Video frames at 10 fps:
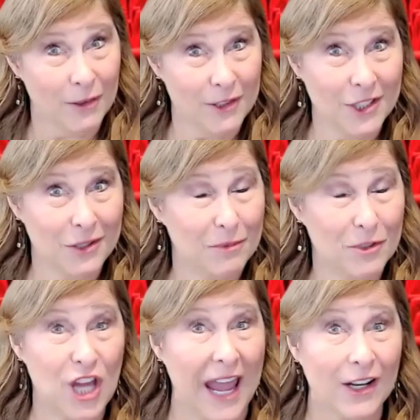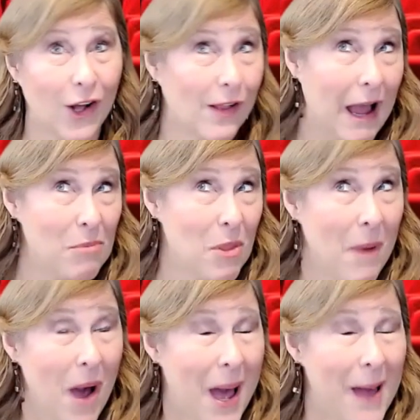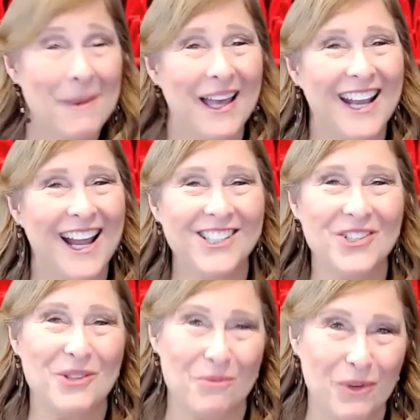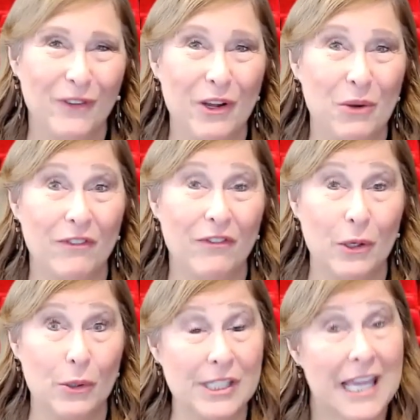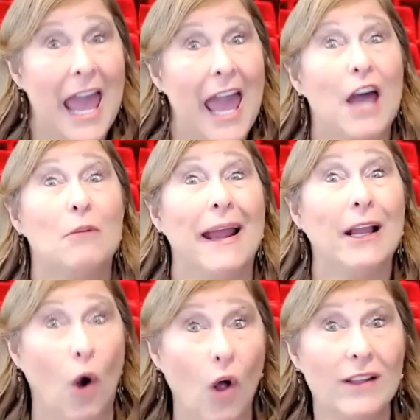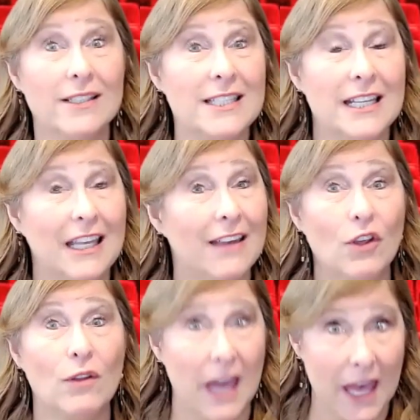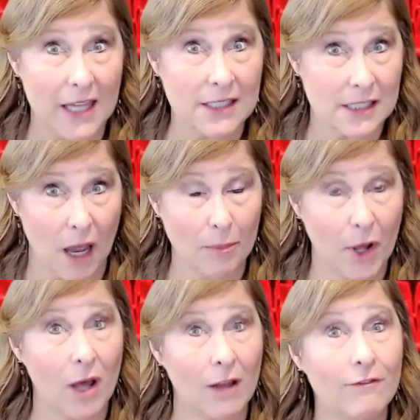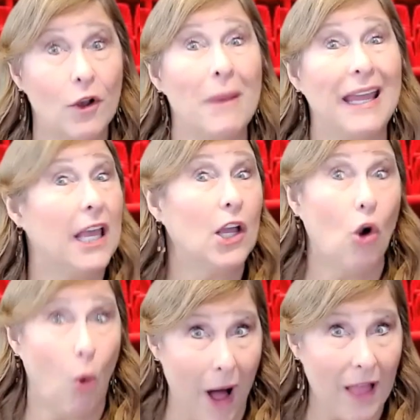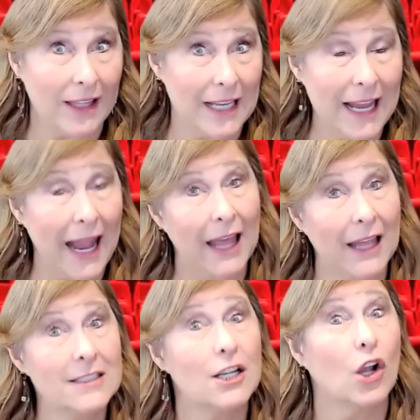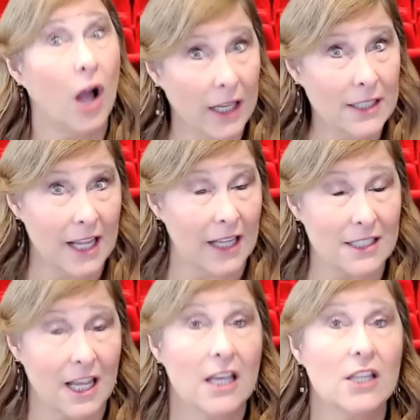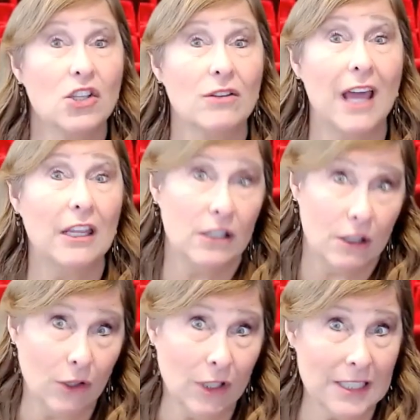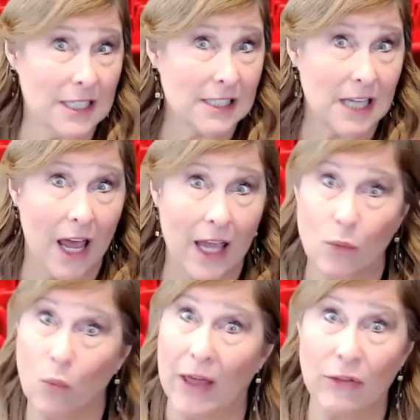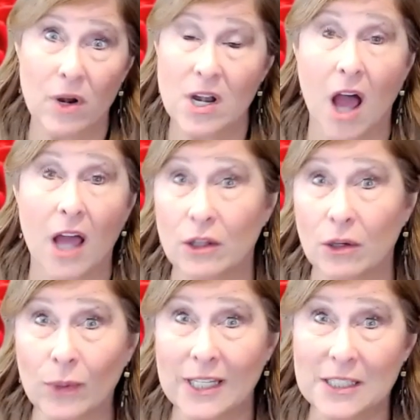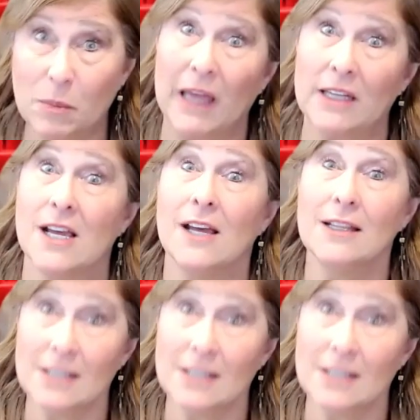YouTube channel. I'm the mom and I do the movie reviews. And my goal is to give you the heads up on filmmaking quality and content so that you can decide whether or not you want to spend